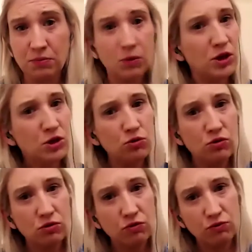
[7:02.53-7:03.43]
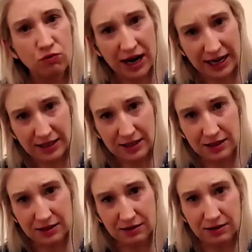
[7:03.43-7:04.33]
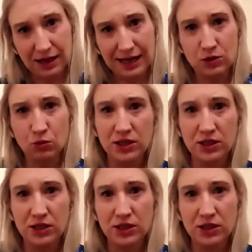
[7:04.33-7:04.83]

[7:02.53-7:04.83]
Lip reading: But we don't write as